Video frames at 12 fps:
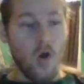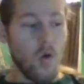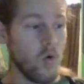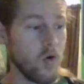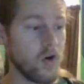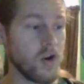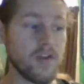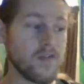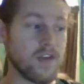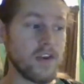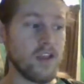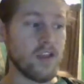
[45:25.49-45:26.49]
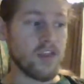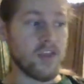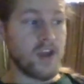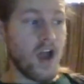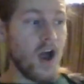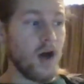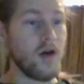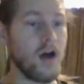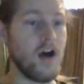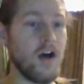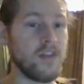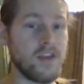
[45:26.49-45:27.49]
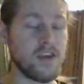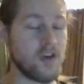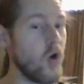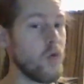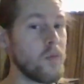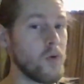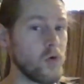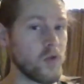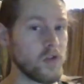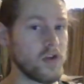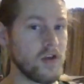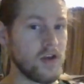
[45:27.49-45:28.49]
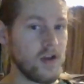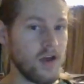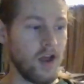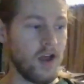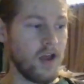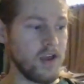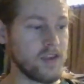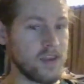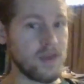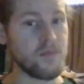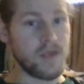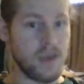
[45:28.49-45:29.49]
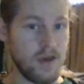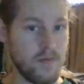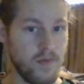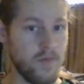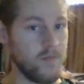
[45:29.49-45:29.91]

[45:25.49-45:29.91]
or if it is the kobold Yip Yip